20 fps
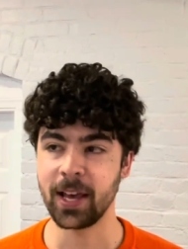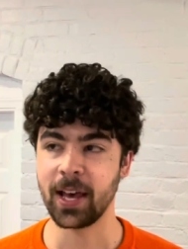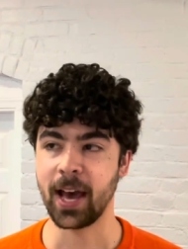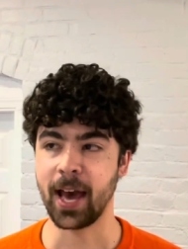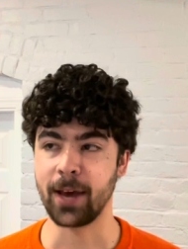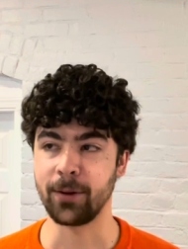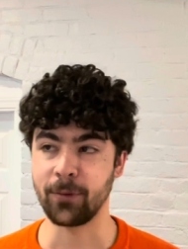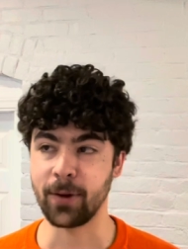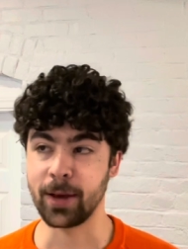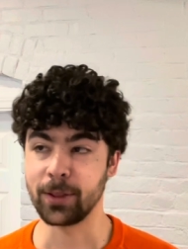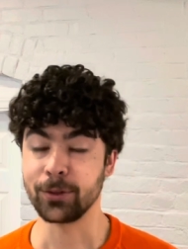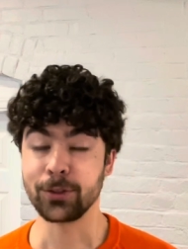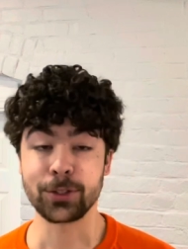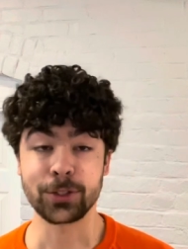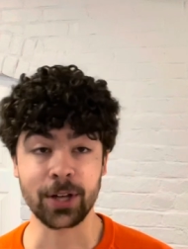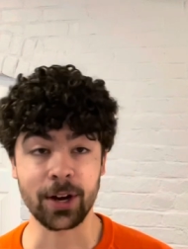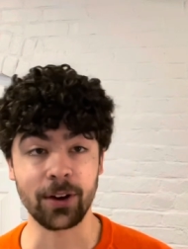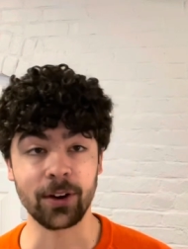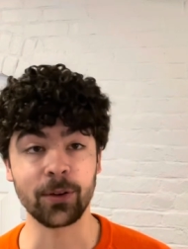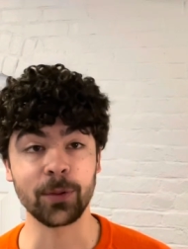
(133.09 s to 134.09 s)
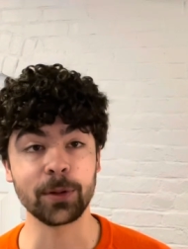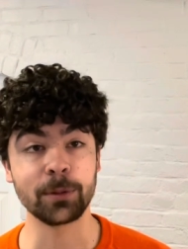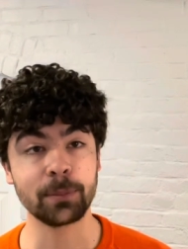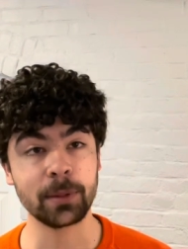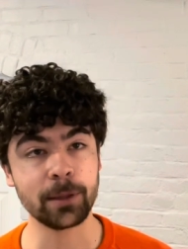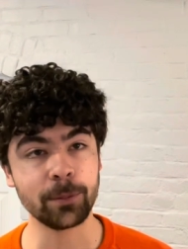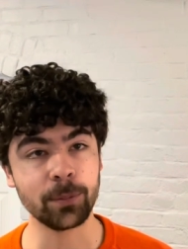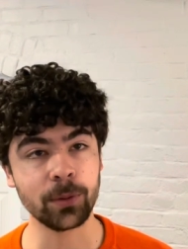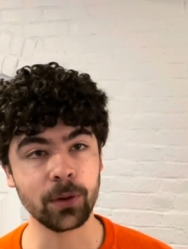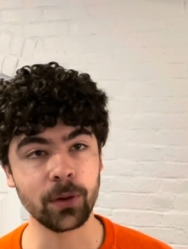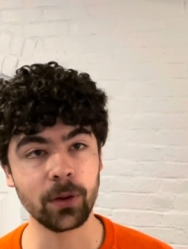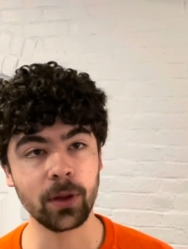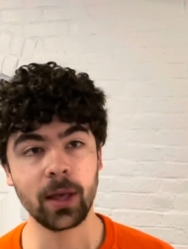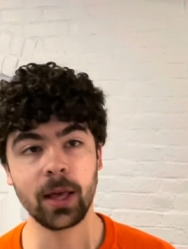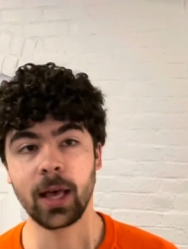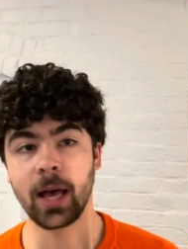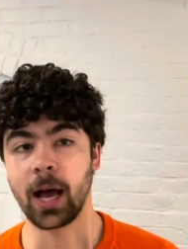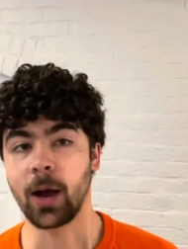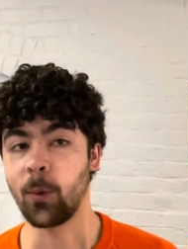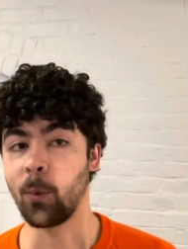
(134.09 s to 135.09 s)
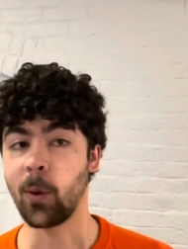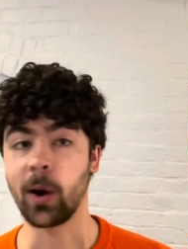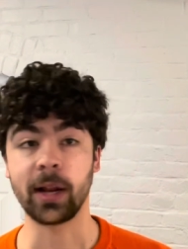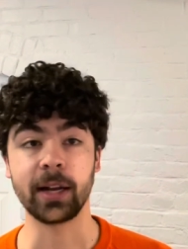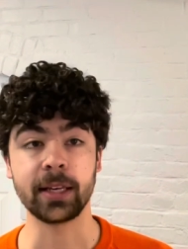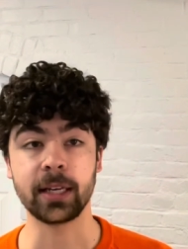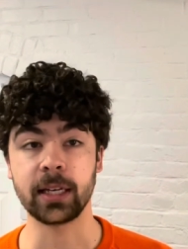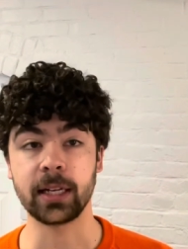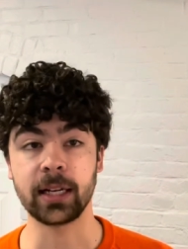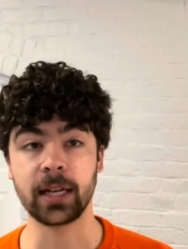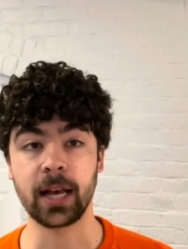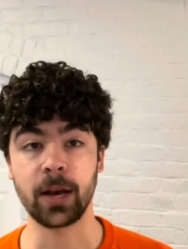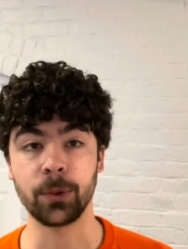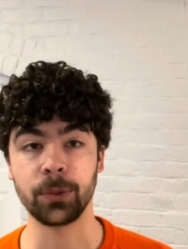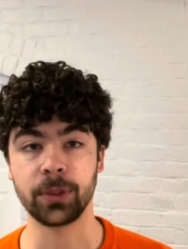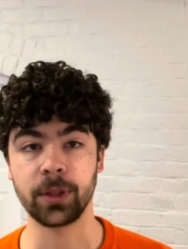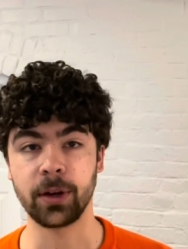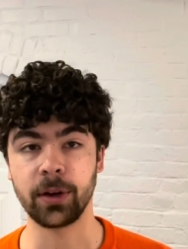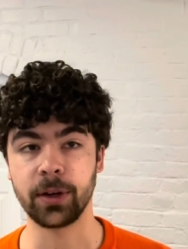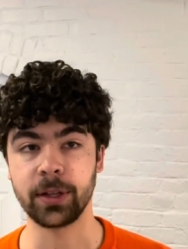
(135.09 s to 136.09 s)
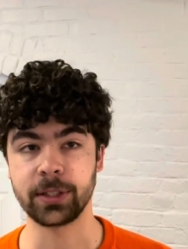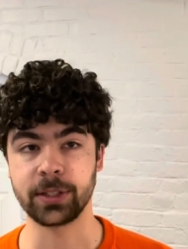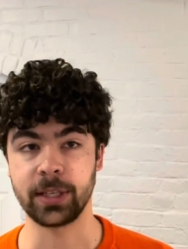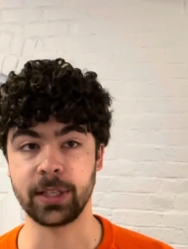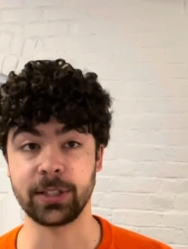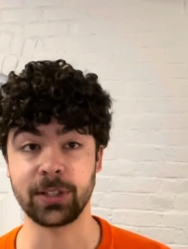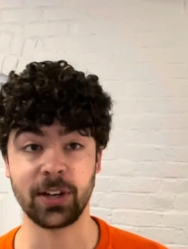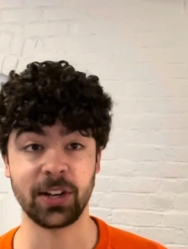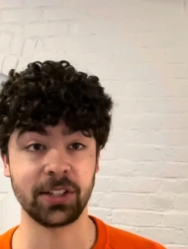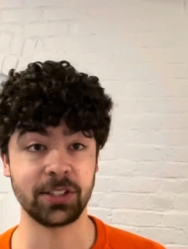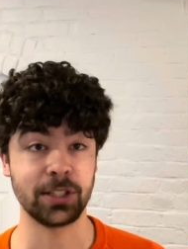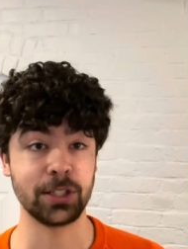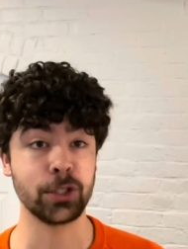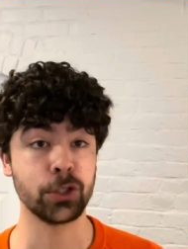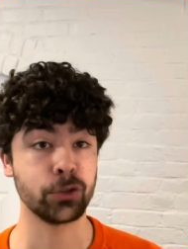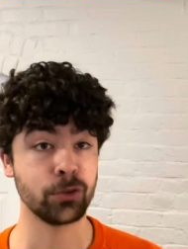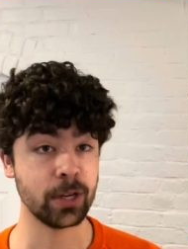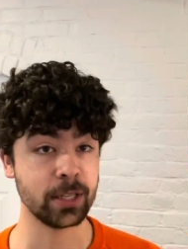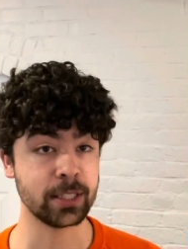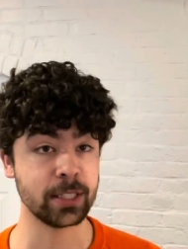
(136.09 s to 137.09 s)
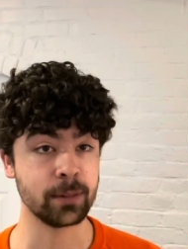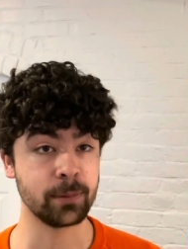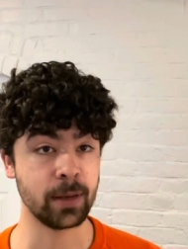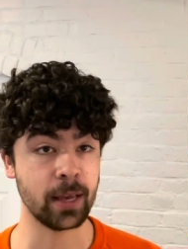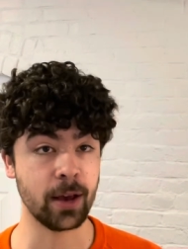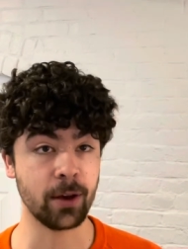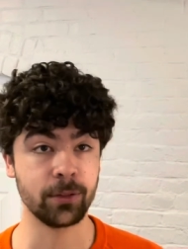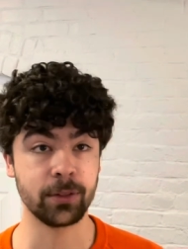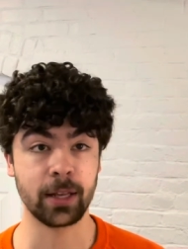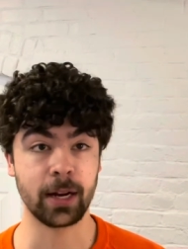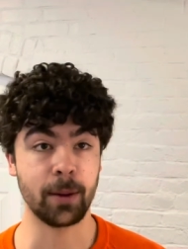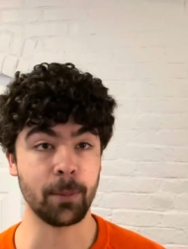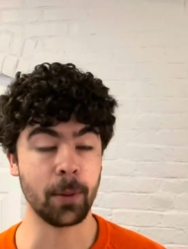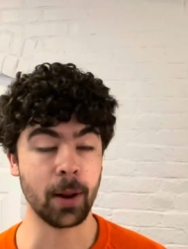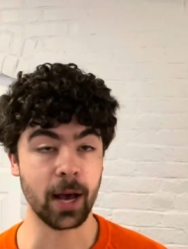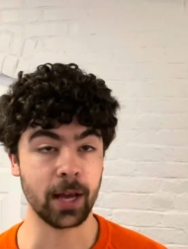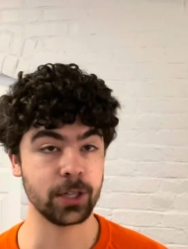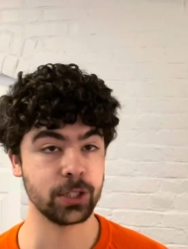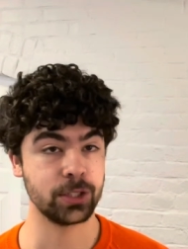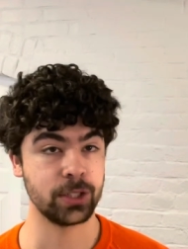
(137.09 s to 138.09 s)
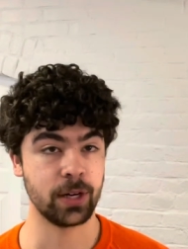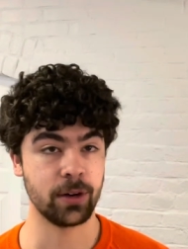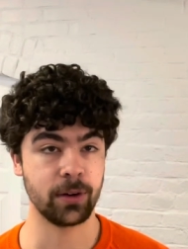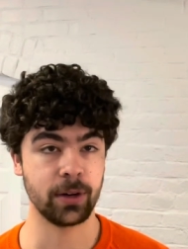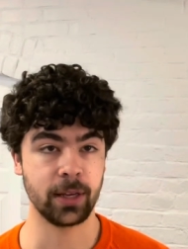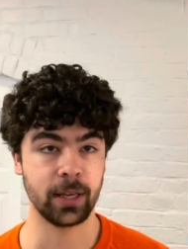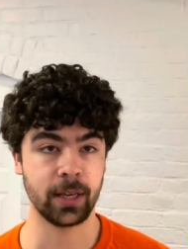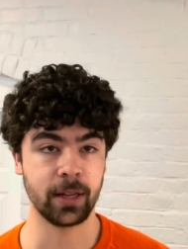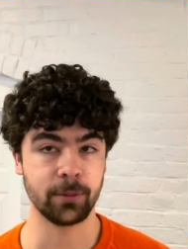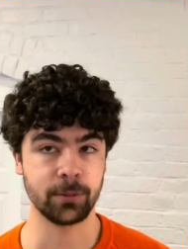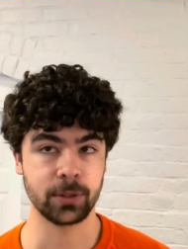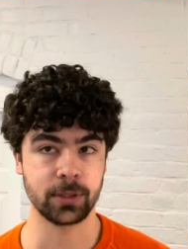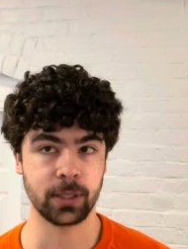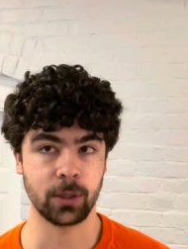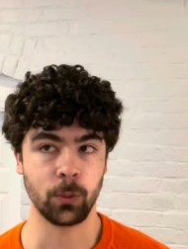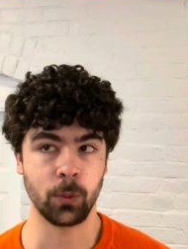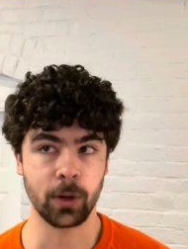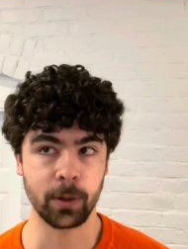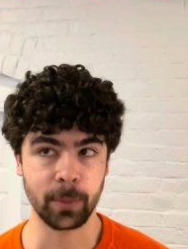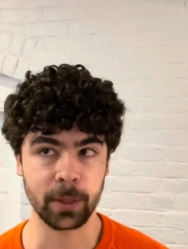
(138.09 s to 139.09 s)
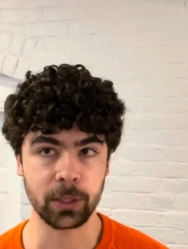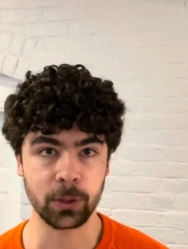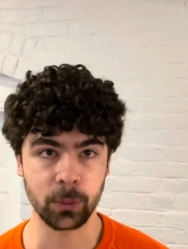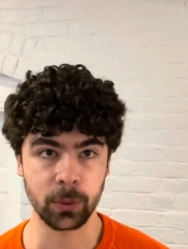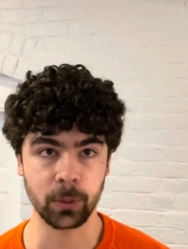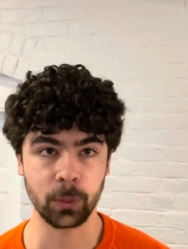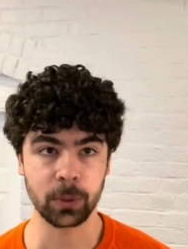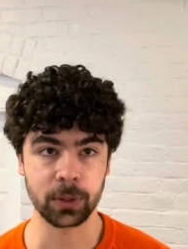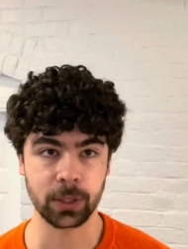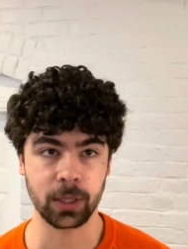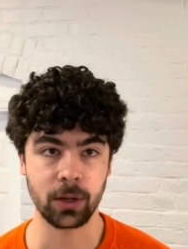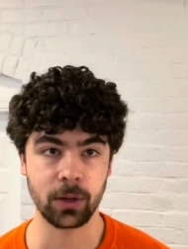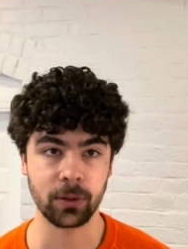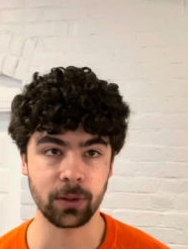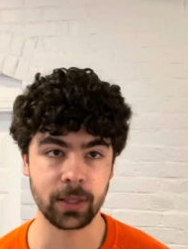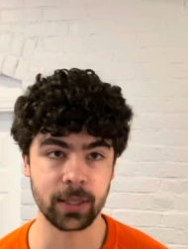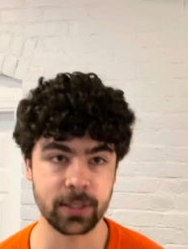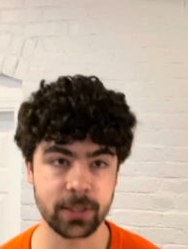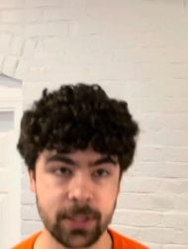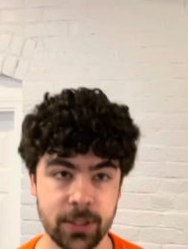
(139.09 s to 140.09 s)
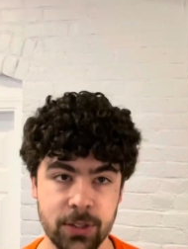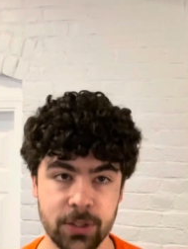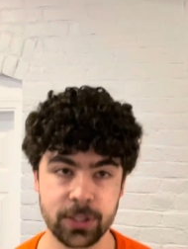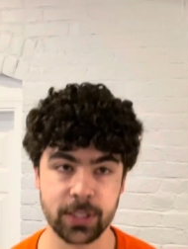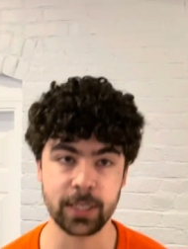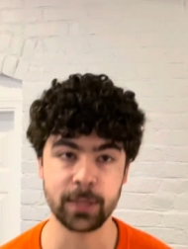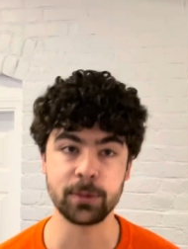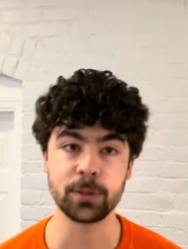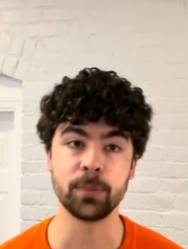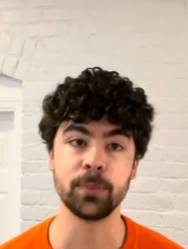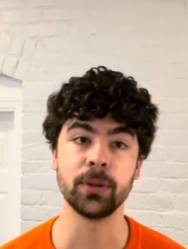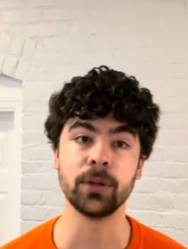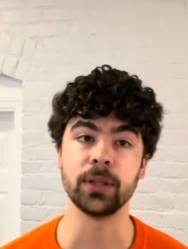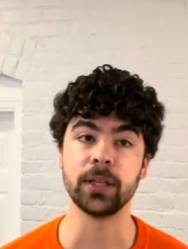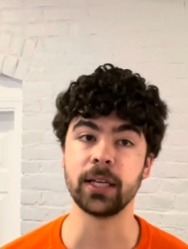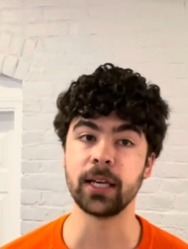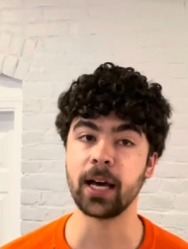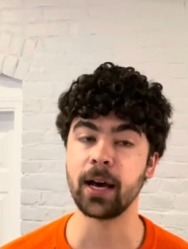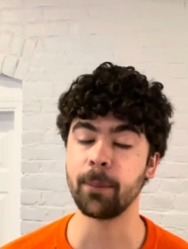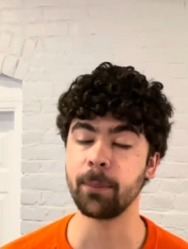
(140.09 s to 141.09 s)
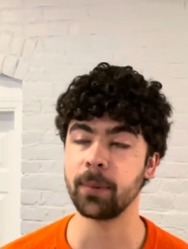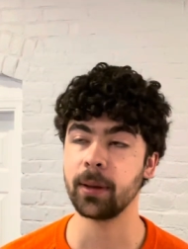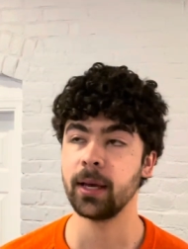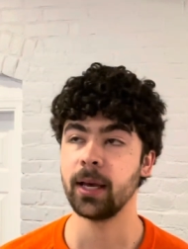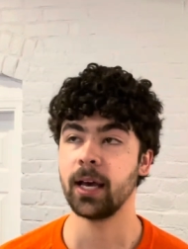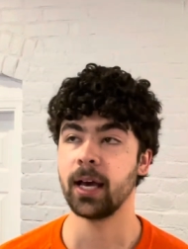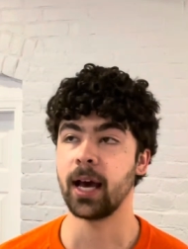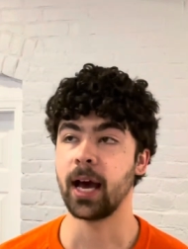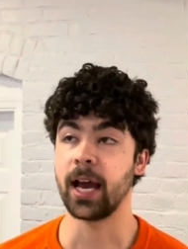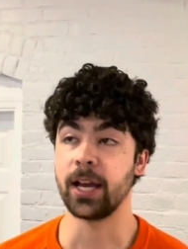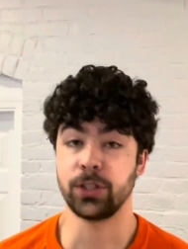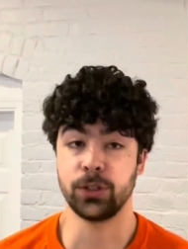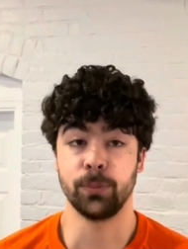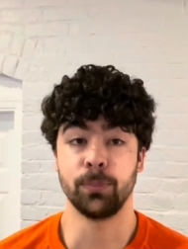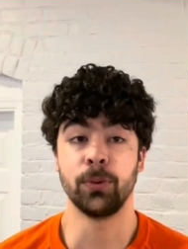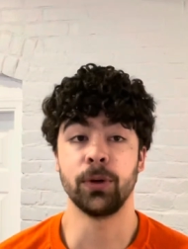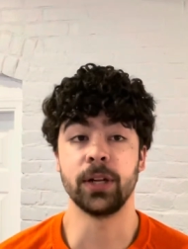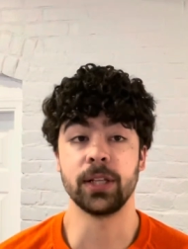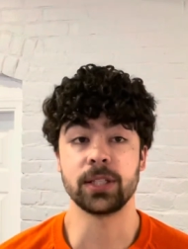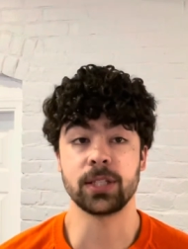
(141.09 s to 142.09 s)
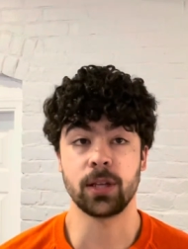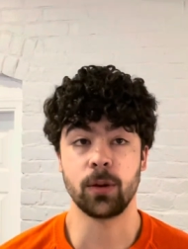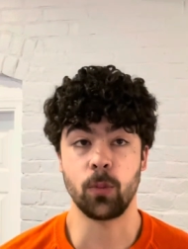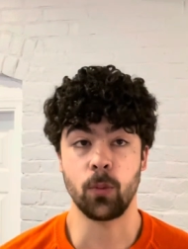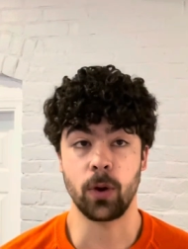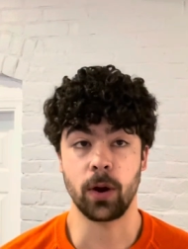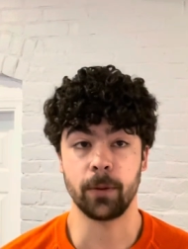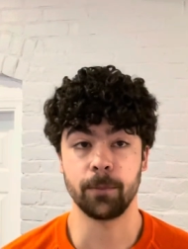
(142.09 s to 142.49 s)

I'd rather share it with people. I want to get it out there. It's, it's honestly stressing me out that I'm not sharing it. I'm just like, what am I doing with all this? It just keeps building up. I should put it somewhere.